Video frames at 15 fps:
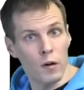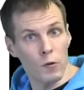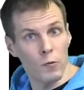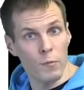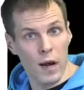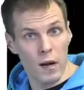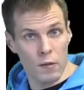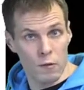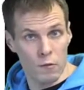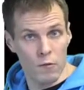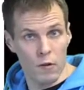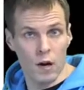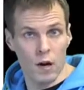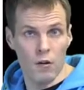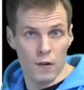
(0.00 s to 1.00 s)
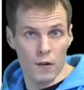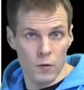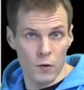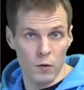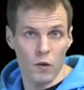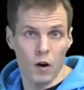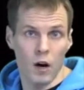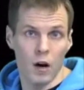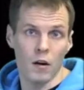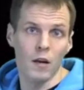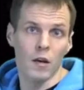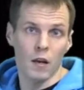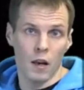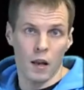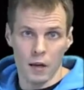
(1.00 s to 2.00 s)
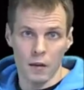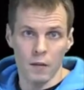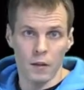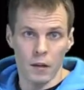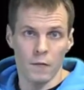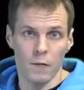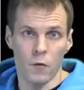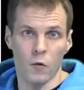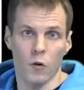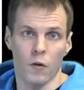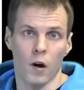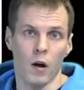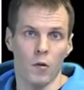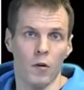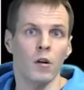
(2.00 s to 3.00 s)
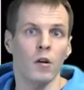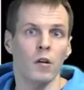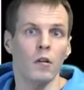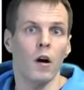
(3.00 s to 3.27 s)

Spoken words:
marathon runner if you are like in the 4 hour